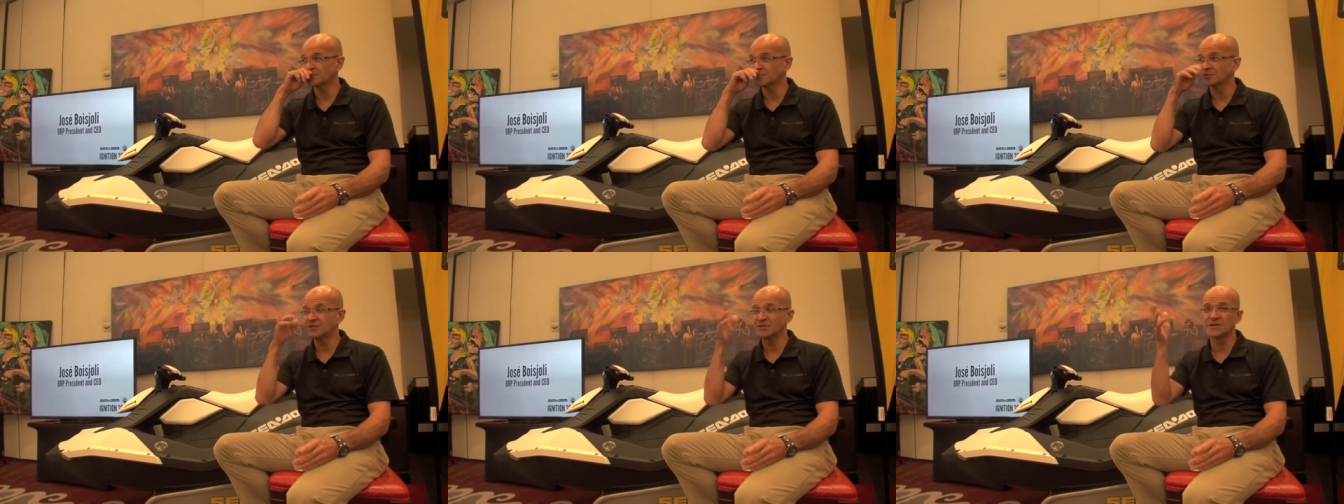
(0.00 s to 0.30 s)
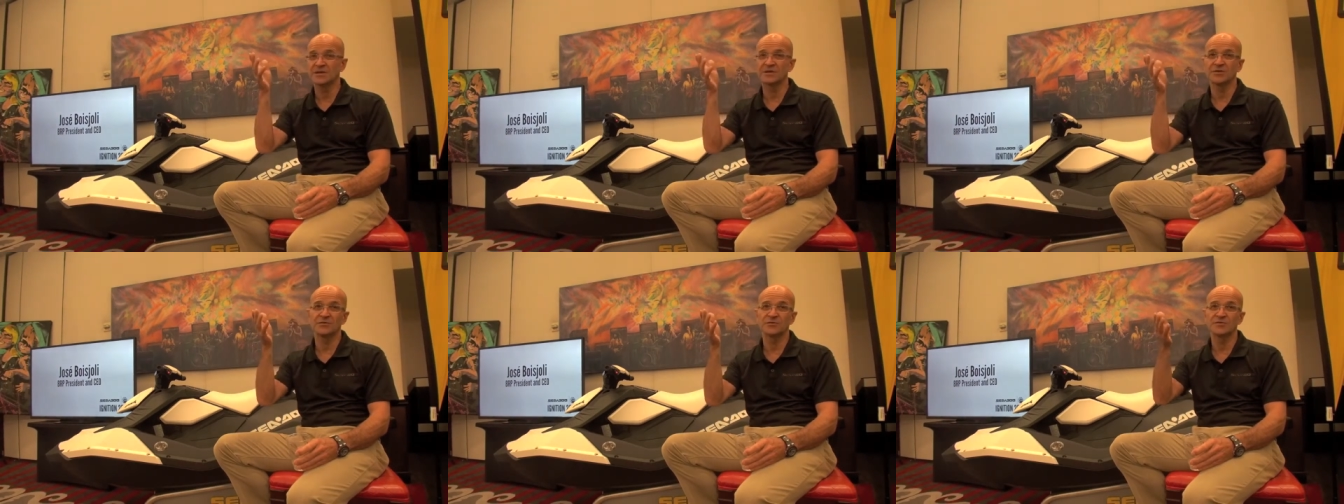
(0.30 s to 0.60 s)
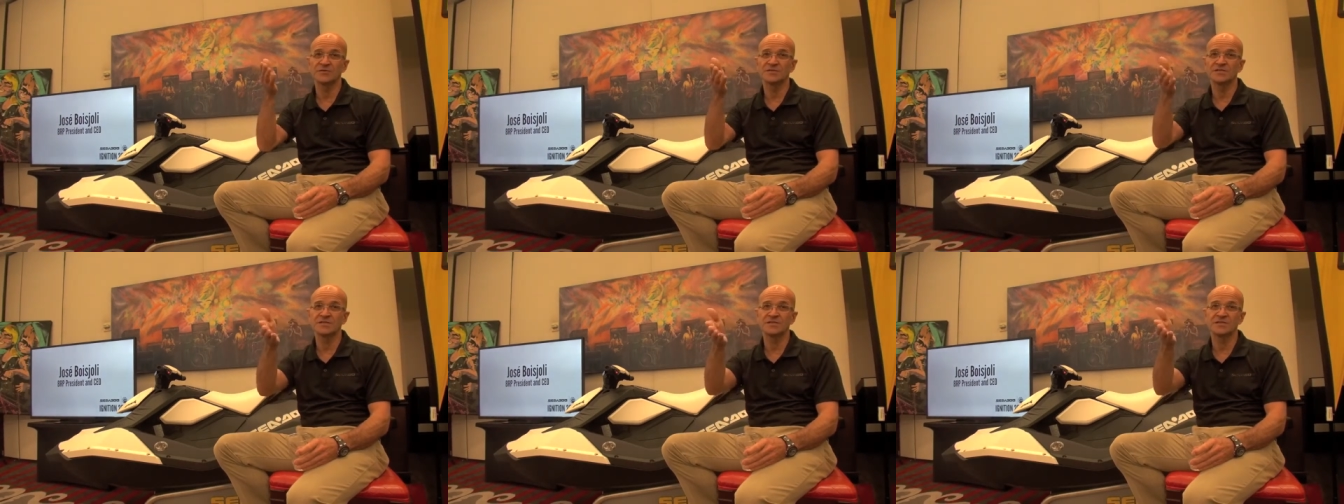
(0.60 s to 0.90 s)
the
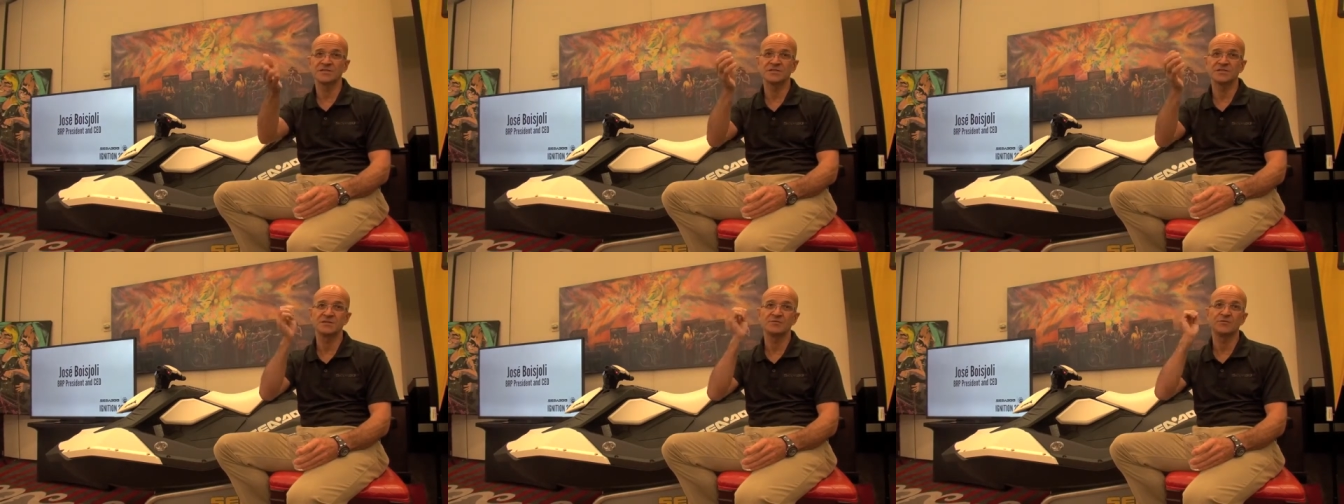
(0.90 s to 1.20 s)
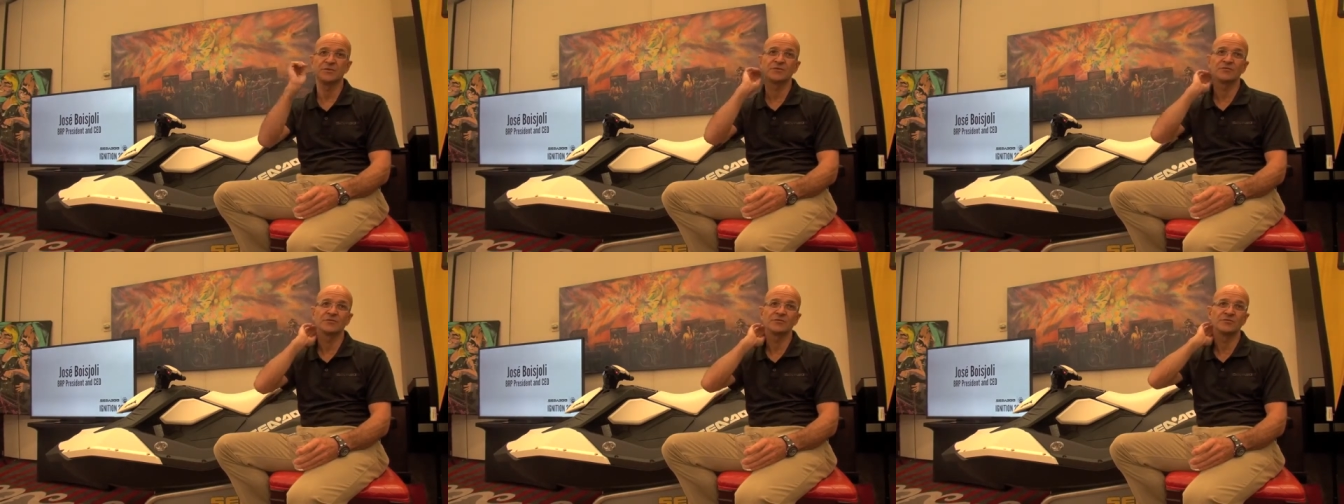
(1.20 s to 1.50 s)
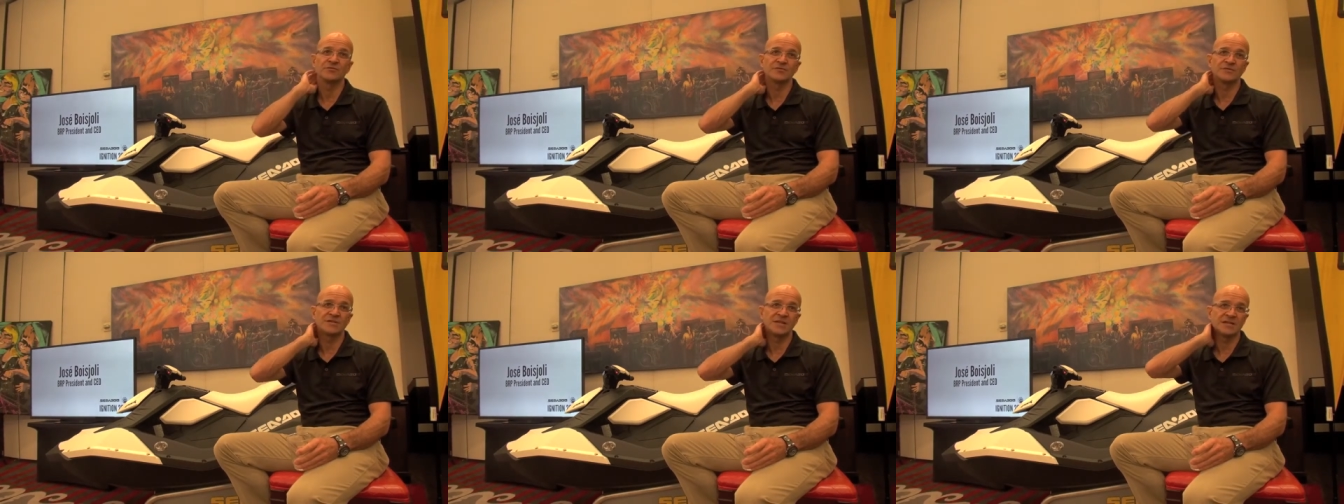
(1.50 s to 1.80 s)
900cc we
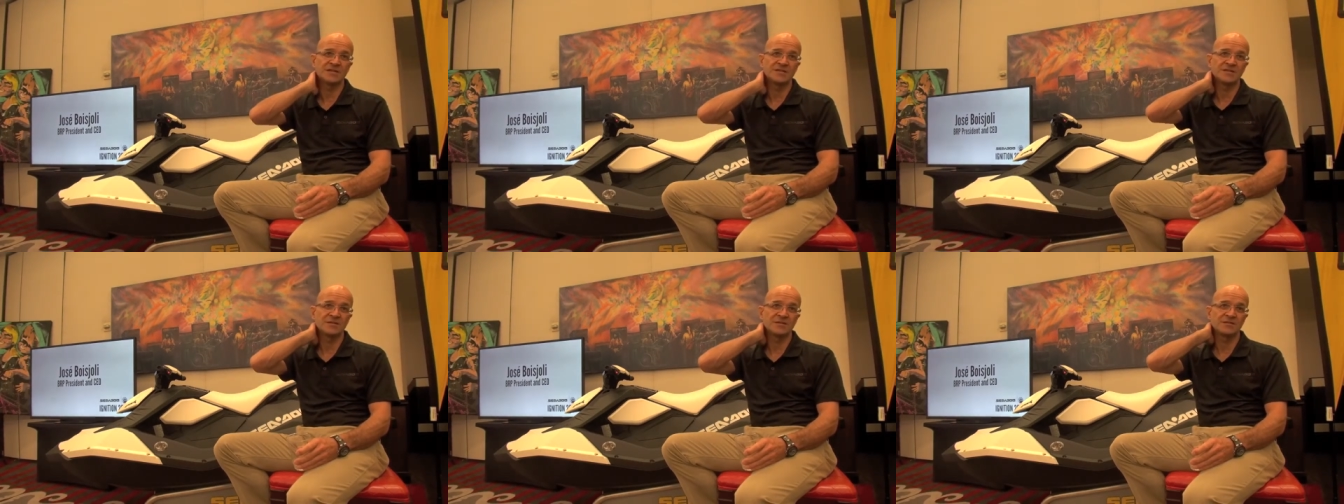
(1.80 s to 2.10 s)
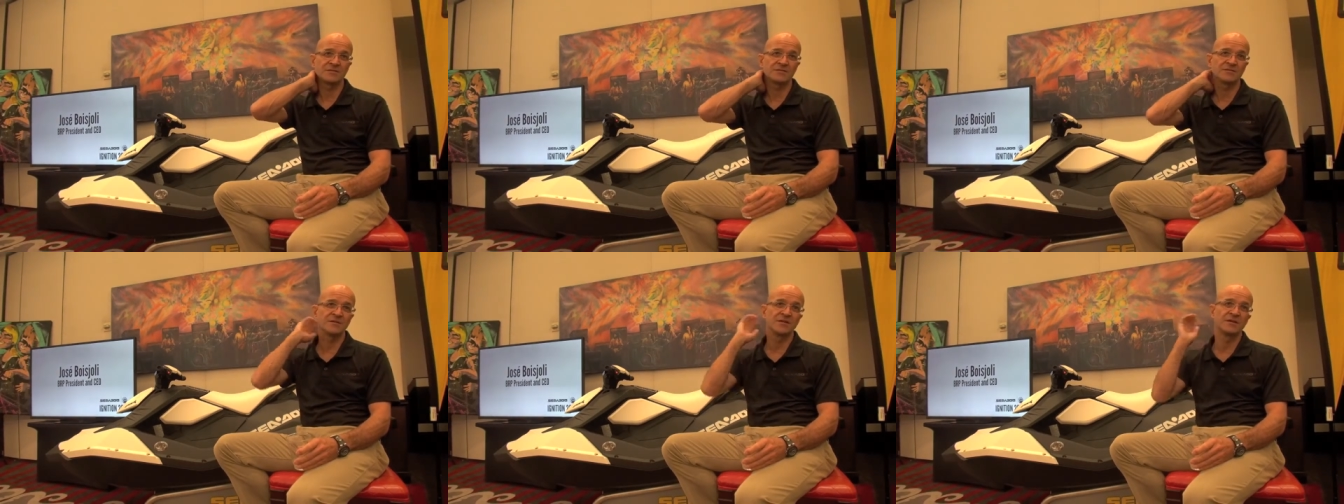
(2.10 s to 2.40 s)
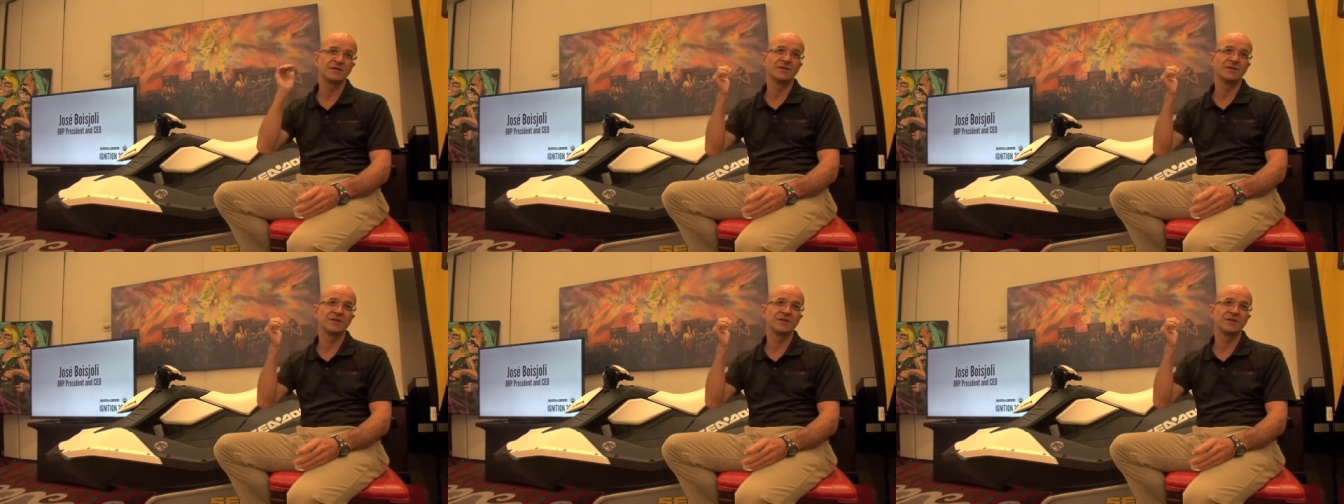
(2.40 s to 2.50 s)
introduced last year.